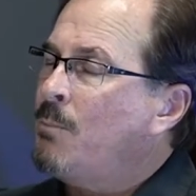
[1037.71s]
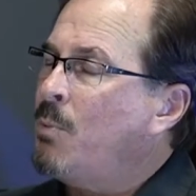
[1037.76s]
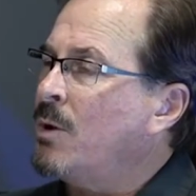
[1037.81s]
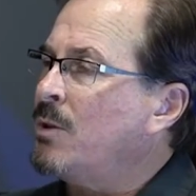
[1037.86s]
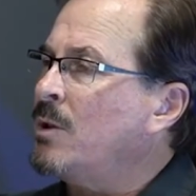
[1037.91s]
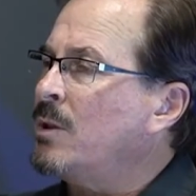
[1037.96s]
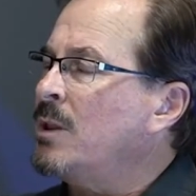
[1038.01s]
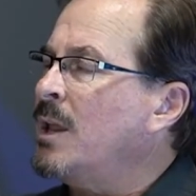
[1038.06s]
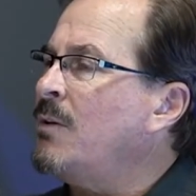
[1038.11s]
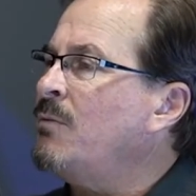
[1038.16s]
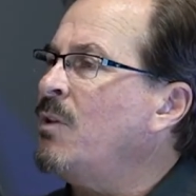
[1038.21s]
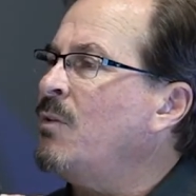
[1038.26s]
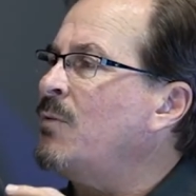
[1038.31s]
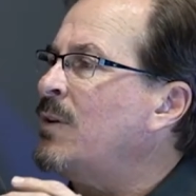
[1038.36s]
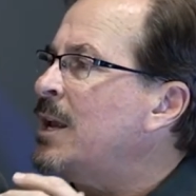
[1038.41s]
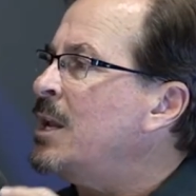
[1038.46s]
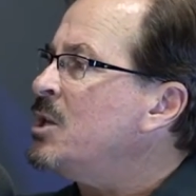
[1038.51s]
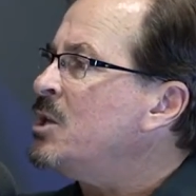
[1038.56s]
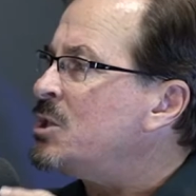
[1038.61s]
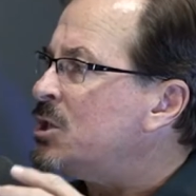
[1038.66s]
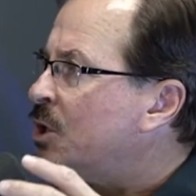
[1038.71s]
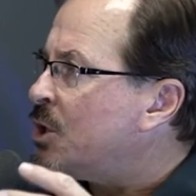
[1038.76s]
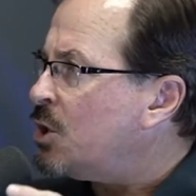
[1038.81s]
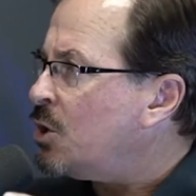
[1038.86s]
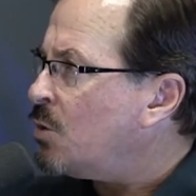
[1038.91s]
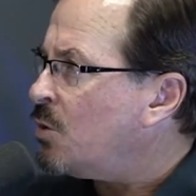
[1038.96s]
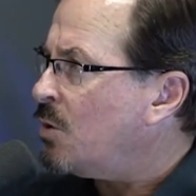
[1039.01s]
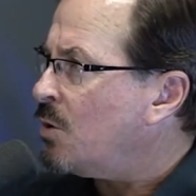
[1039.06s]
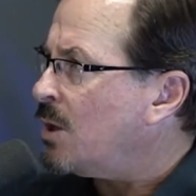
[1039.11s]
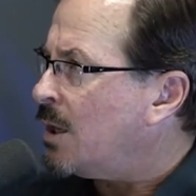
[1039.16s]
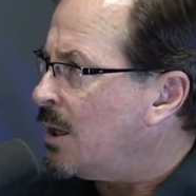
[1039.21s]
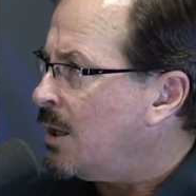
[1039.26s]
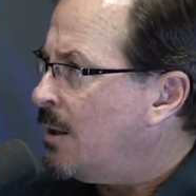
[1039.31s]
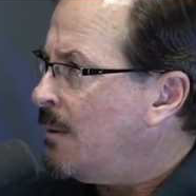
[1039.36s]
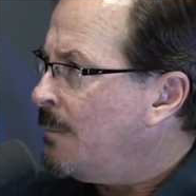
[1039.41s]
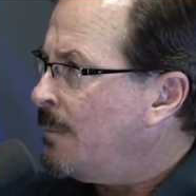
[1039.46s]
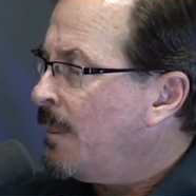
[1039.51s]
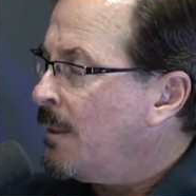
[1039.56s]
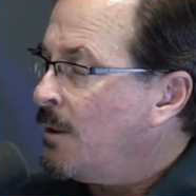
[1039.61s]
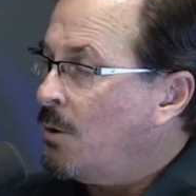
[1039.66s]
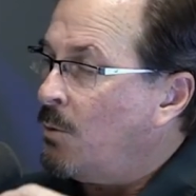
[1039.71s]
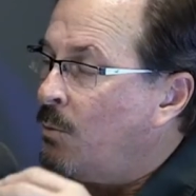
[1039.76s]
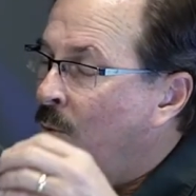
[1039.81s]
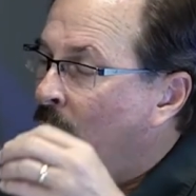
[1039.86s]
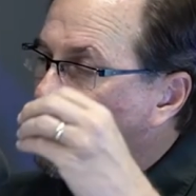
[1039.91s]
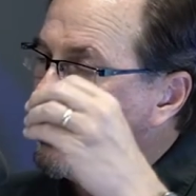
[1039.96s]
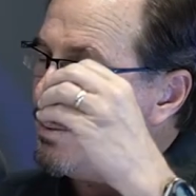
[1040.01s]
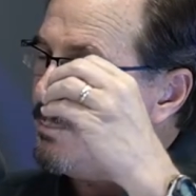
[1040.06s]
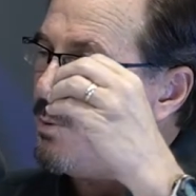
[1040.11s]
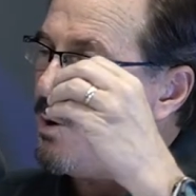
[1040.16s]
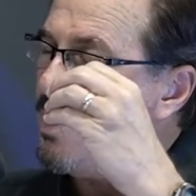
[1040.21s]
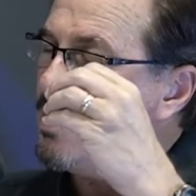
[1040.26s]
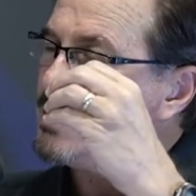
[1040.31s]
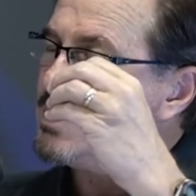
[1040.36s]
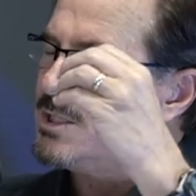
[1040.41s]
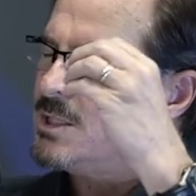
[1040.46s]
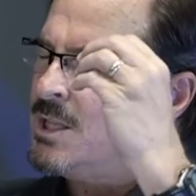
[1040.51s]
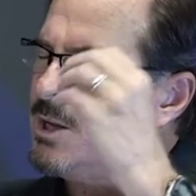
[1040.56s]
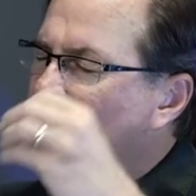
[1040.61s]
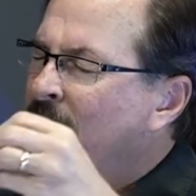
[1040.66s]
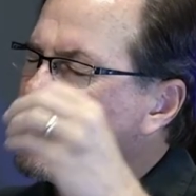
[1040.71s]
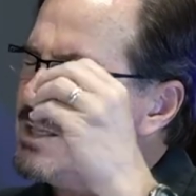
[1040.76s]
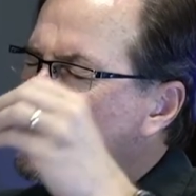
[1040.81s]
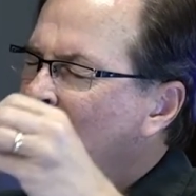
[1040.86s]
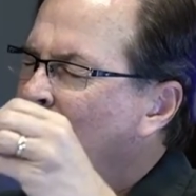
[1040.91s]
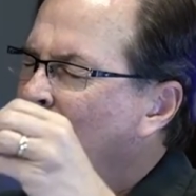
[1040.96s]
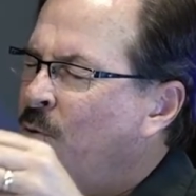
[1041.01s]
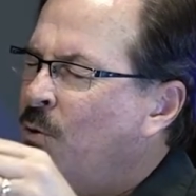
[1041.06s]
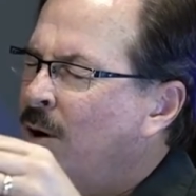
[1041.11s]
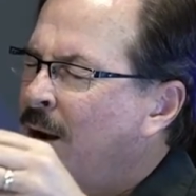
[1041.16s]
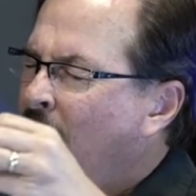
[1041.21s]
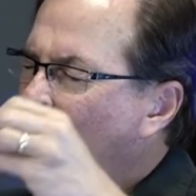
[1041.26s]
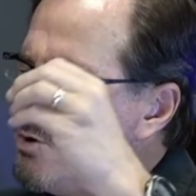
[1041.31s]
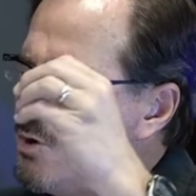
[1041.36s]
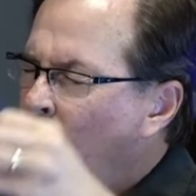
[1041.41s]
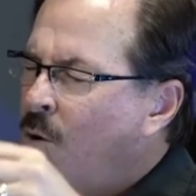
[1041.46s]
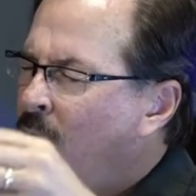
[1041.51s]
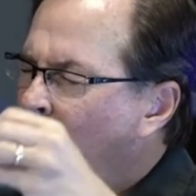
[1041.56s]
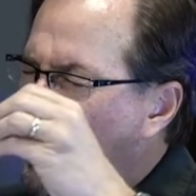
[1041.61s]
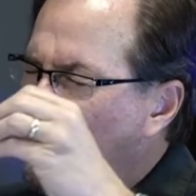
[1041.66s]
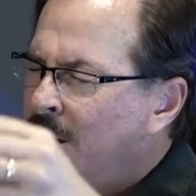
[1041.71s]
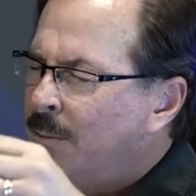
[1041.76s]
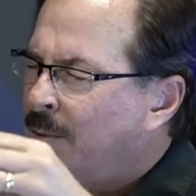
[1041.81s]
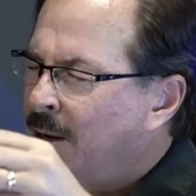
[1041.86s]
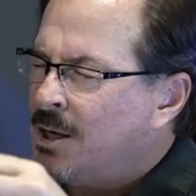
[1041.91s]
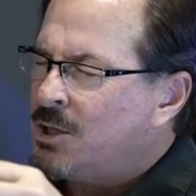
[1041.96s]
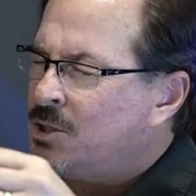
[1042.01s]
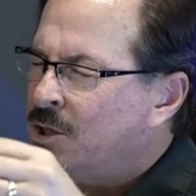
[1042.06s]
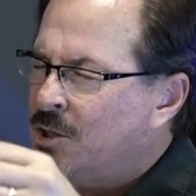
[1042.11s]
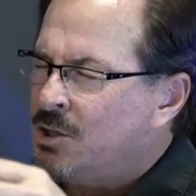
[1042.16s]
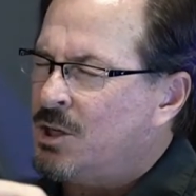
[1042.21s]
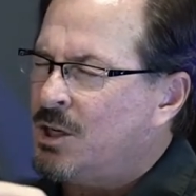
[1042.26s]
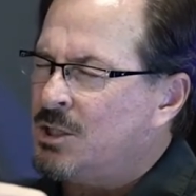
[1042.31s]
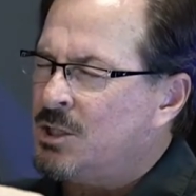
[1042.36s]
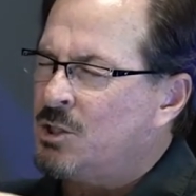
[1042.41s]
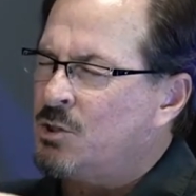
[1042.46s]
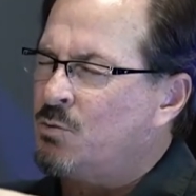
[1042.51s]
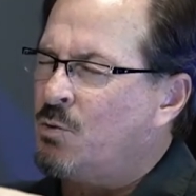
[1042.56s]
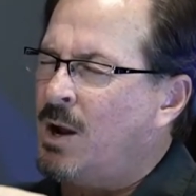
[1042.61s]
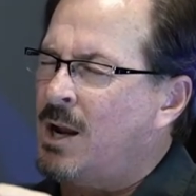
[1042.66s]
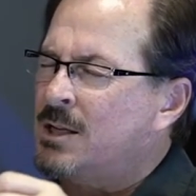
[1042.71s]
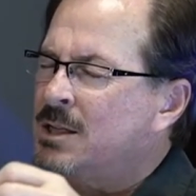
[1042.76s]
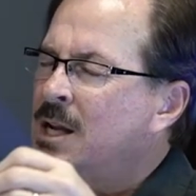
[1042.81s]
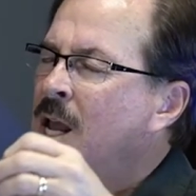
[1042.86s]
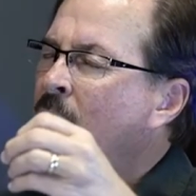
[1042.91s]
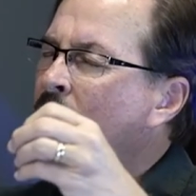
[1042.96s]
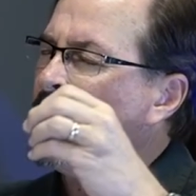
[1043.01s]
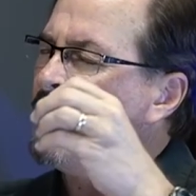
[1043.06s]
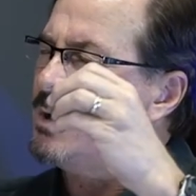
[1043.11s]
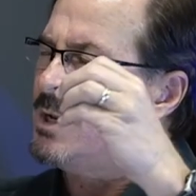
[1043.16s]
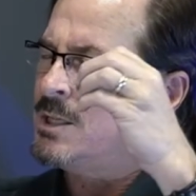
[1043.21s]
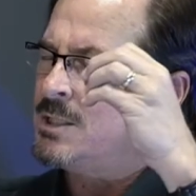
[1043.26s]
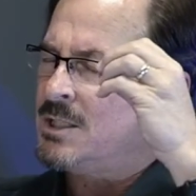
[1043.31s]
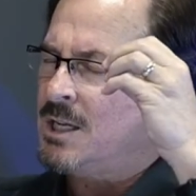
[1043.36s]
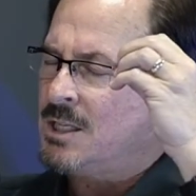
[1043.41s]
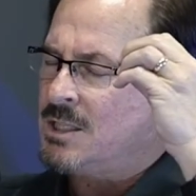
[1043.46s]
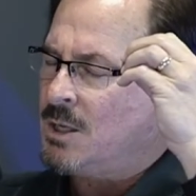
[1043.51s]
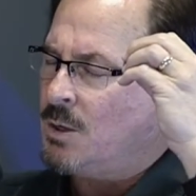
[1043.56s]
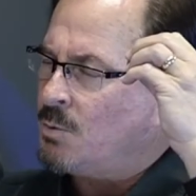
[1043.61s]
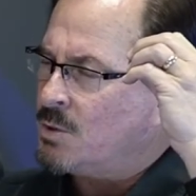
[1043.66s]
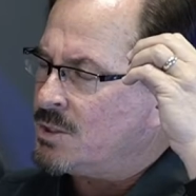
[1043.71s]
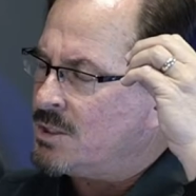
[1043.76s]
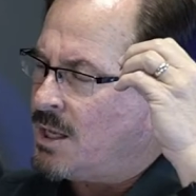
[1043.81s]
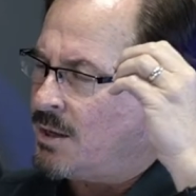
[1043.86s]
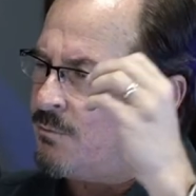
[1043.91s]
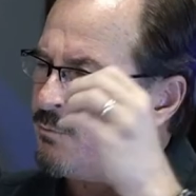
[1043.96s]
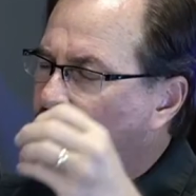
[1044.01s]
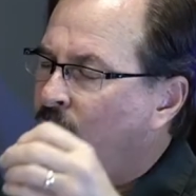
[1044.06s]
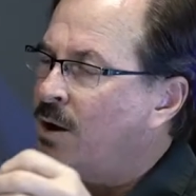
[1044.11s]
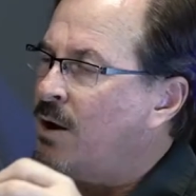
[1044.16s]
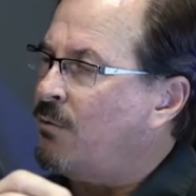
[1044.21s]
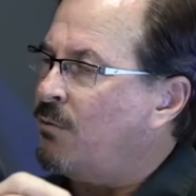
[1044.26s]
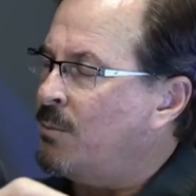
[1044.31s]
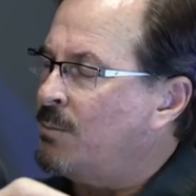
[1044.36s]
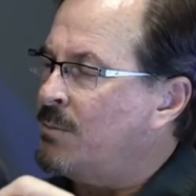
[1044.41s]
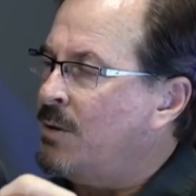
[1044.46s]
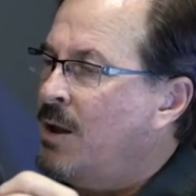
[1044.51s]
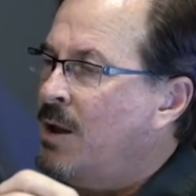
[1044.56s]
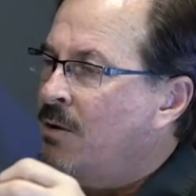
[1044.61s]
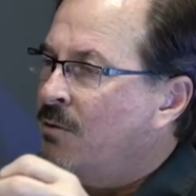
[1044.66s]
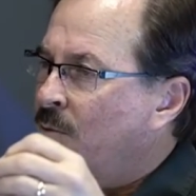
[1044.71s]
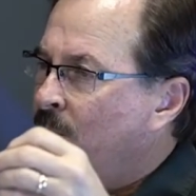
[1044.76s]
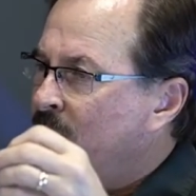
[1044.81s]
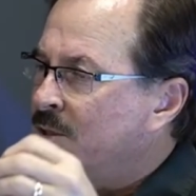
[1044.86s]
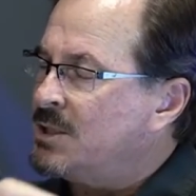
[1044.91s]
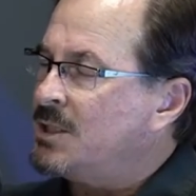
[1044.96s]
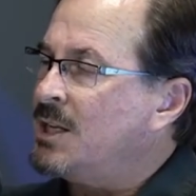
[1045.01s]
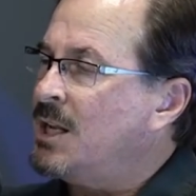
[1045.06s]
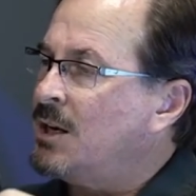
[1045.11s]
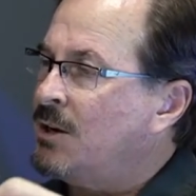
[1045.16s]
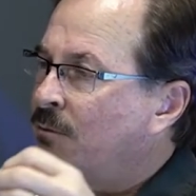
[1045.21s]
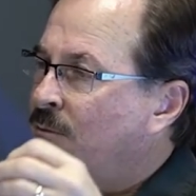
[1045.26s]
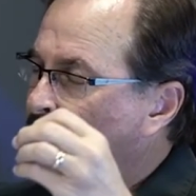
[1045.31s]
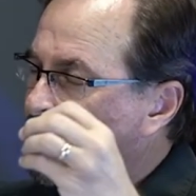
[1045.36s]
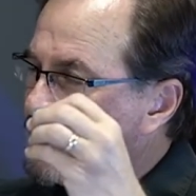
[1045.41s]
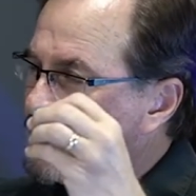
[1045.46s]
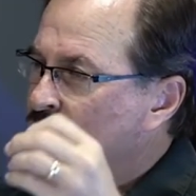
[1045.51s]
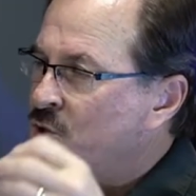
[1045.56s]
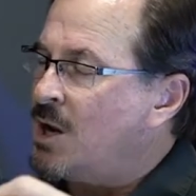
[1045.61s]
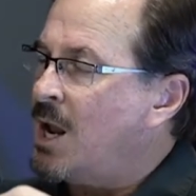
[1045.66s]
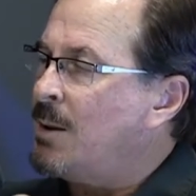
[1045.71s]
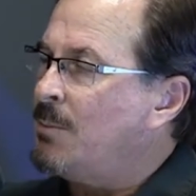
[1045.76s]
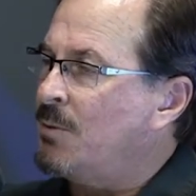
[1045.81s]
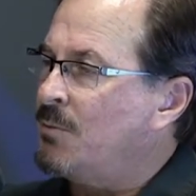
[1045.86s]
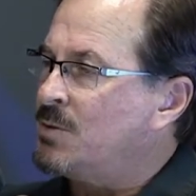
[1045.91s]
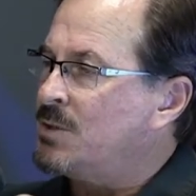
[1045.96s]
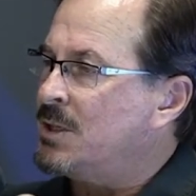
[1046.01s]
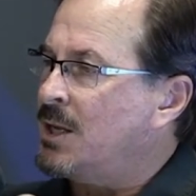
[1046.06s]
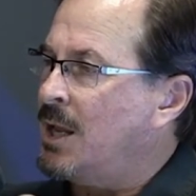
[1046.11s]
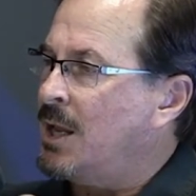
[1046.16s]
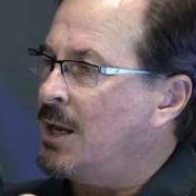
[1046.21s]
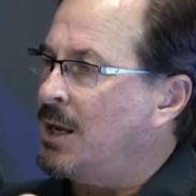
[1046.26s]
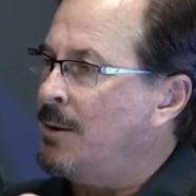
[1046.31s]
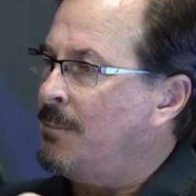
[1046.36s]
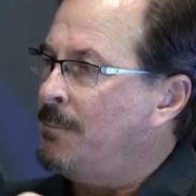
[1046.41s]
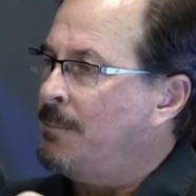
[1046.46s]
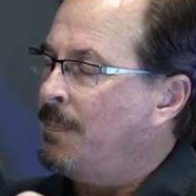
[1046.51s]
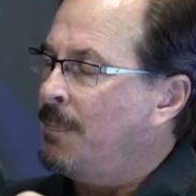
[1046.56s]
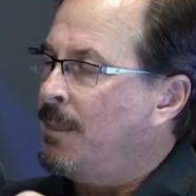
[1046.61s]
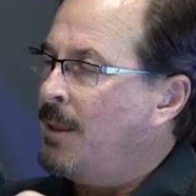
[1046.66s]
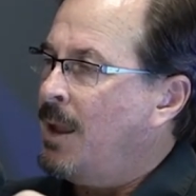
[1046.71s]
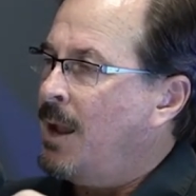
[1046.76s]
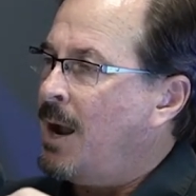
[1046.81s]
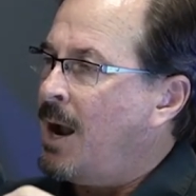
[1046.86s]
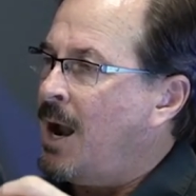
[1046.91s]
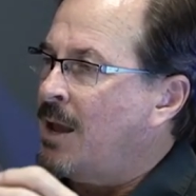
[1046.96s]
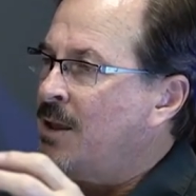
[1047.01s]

Boy, the level of insecurity. You know, when, when Paul says there is therefore now no condemnation in Jesus Christ, when he says that we're set free from from sin and from the shame of sin, mm-hmm.